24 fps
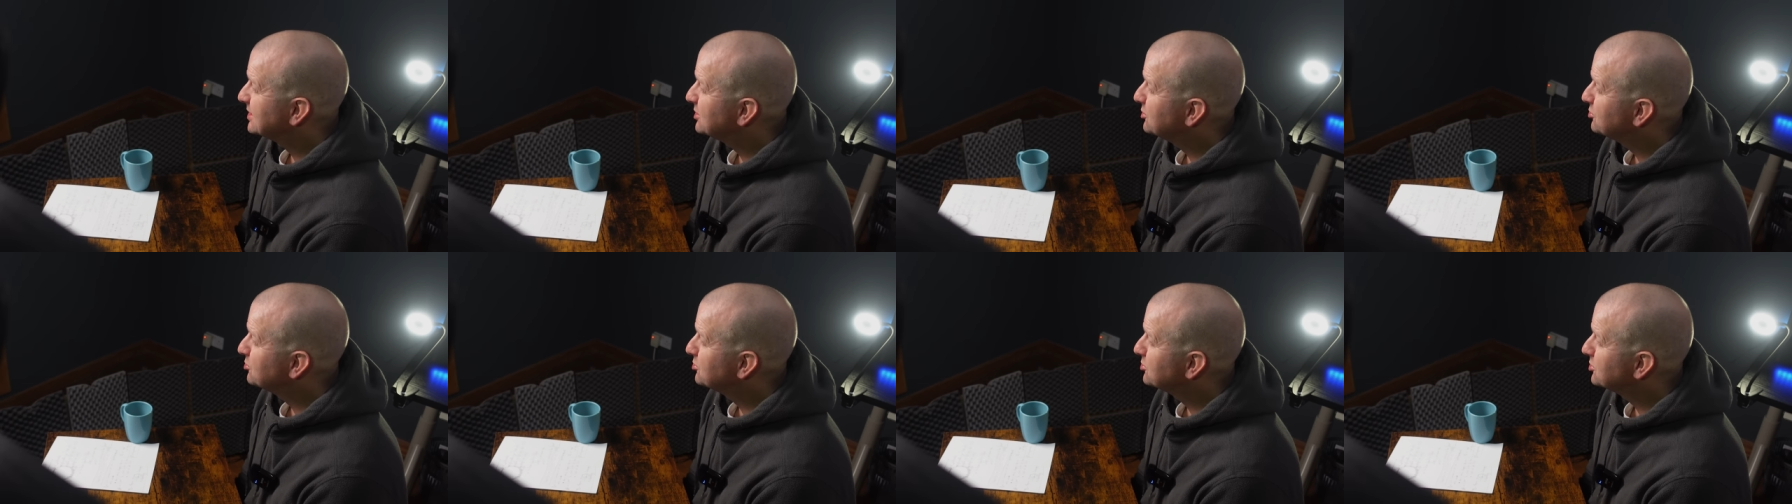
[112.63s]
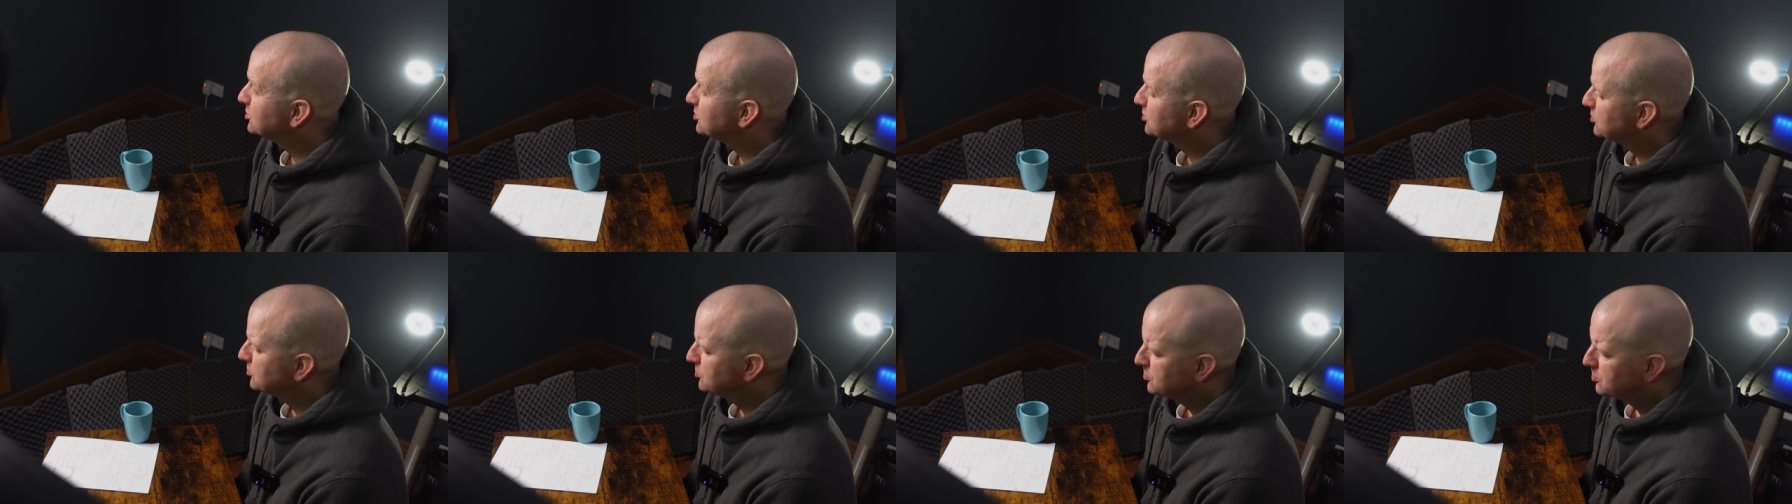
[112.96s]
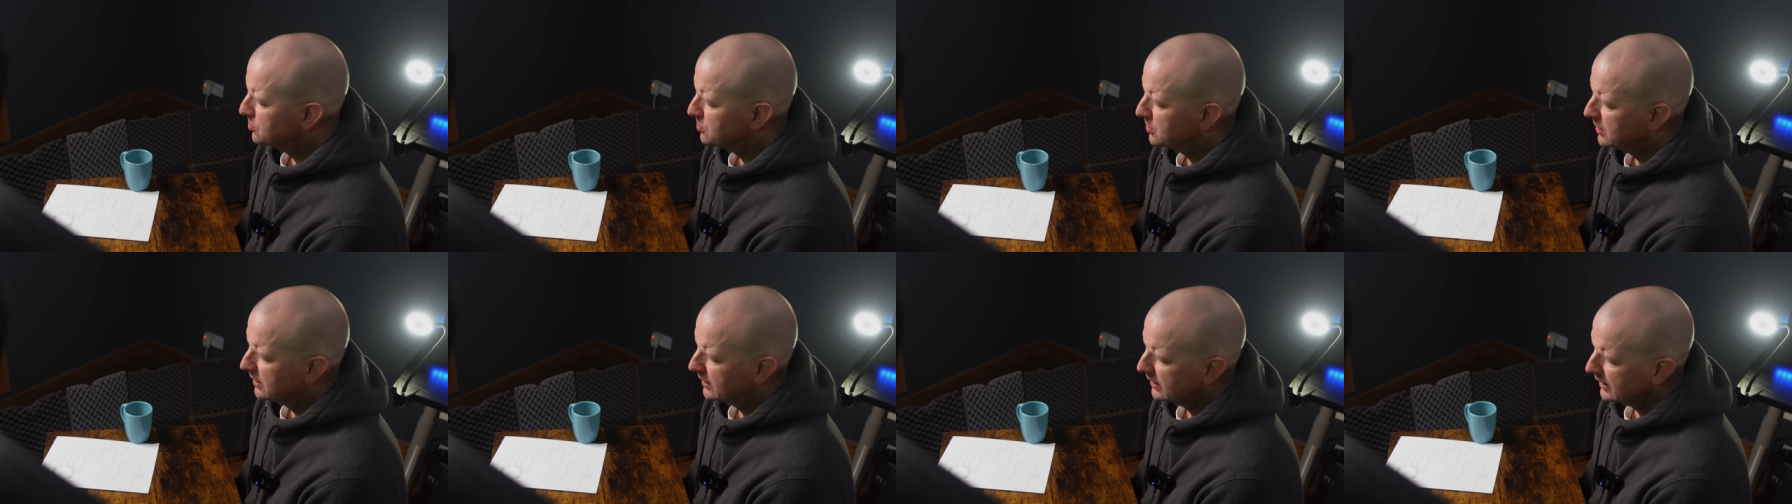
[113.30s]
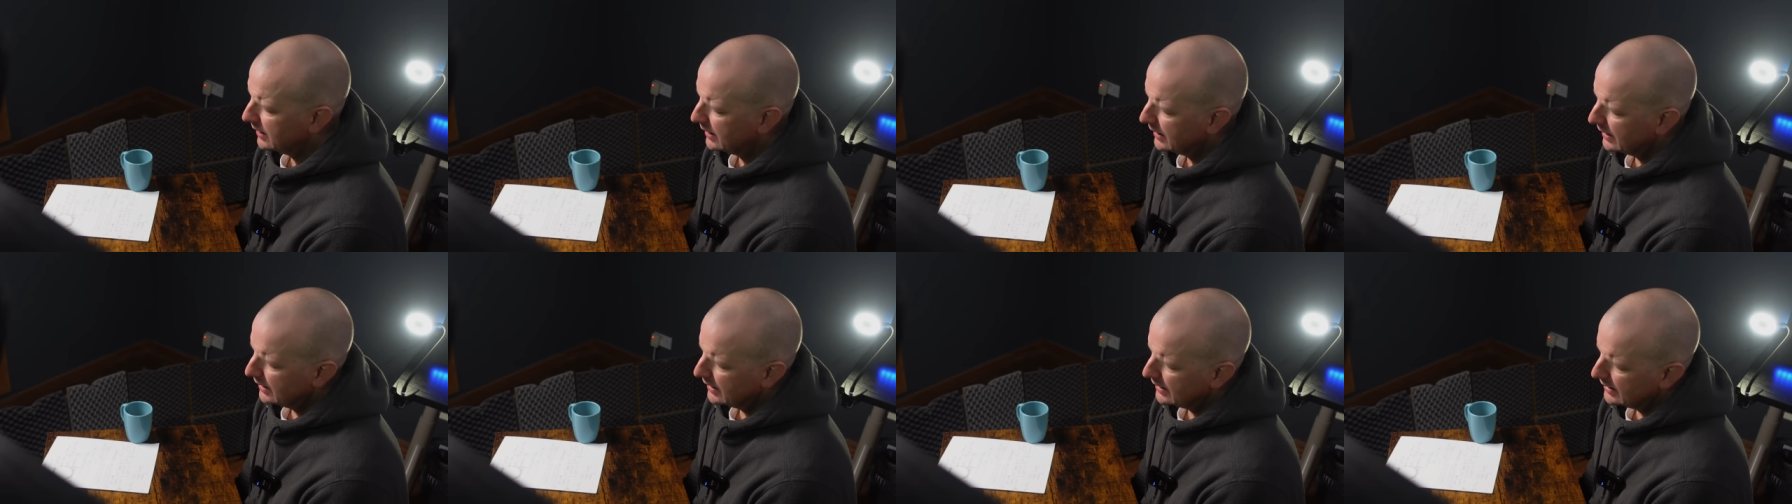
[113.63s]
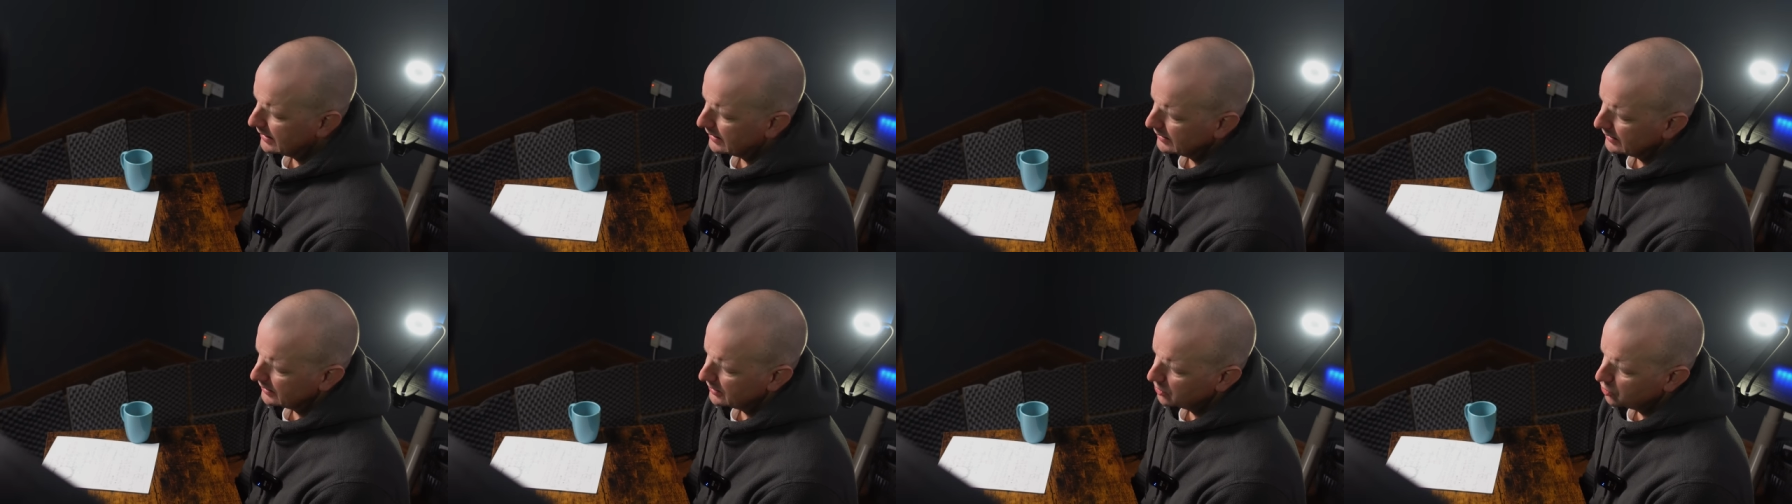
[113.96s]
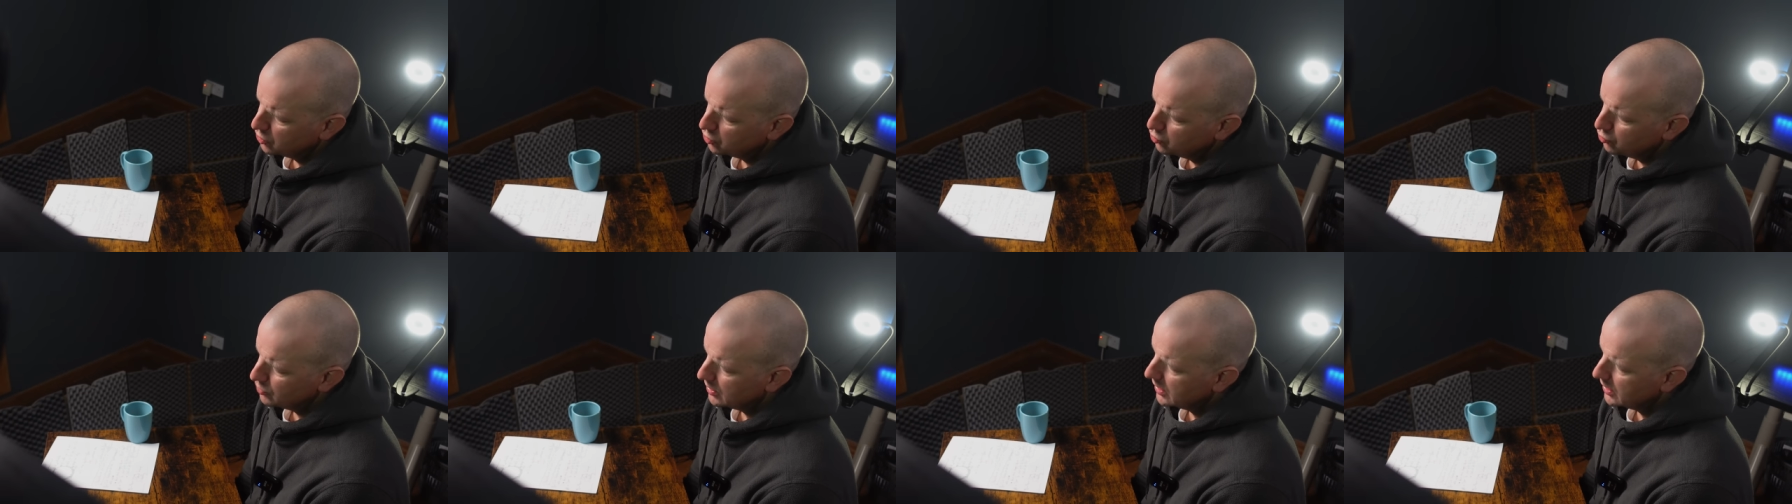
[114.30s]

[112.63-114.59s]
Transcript: years ago, I had an acute